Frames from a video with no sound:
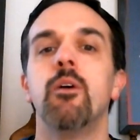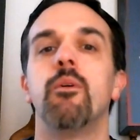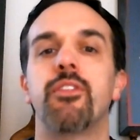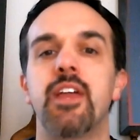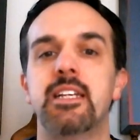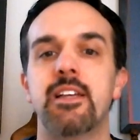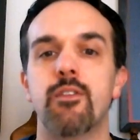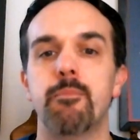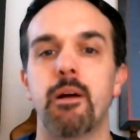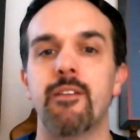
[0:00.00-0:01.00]
Well, thanks
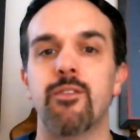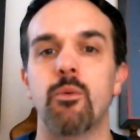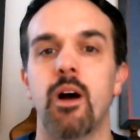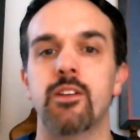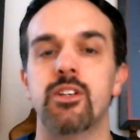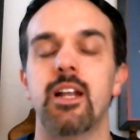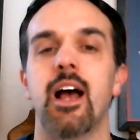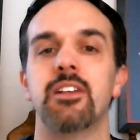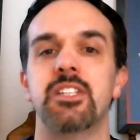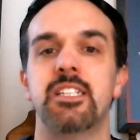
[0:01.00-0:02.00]
everybody for watching.
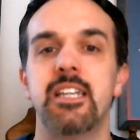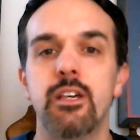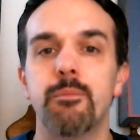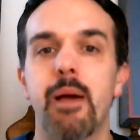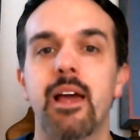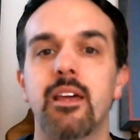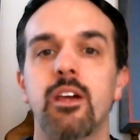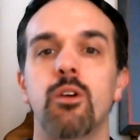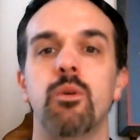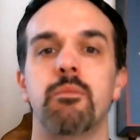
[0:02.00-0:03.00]
I'll see you back
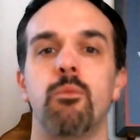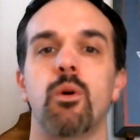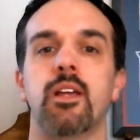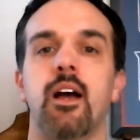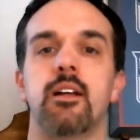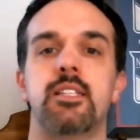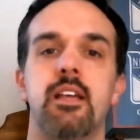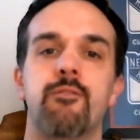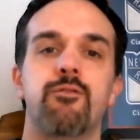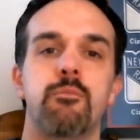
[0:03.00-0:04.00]
here with more
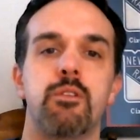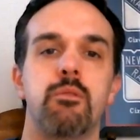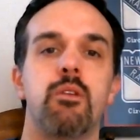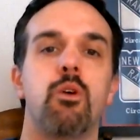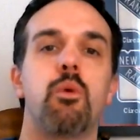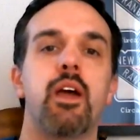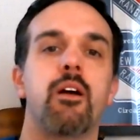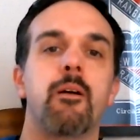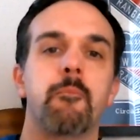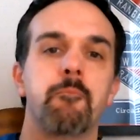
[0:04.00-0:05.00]
content from you know
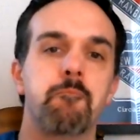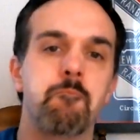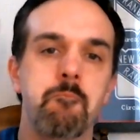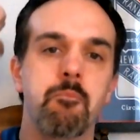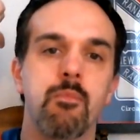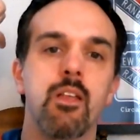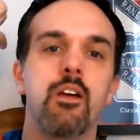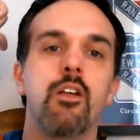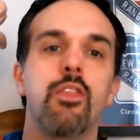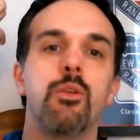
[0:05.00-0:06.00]
where,
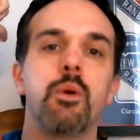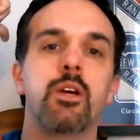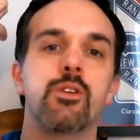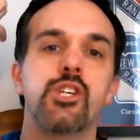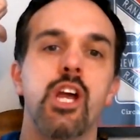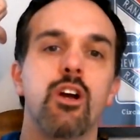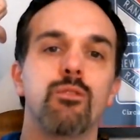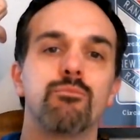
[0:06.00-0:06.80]
the Wicker Chair.